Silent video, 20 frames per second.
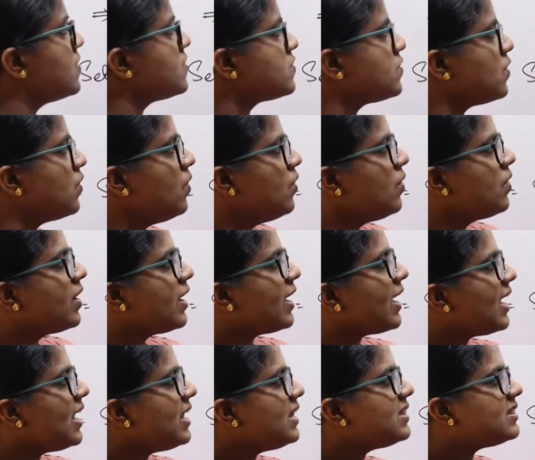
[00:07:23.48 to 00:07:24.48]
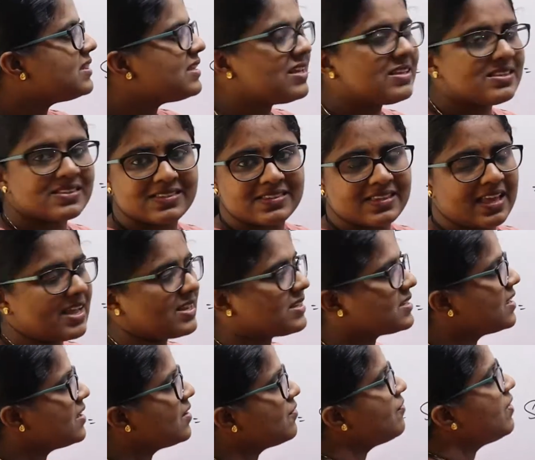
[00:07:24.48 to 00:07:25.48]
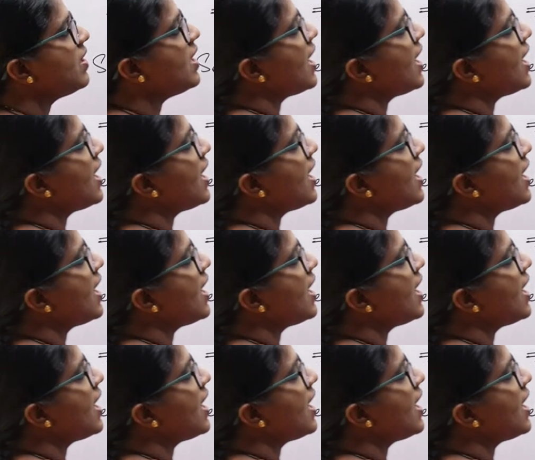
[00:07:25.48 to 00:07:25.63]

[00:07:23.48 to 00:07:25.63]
So, in this set, we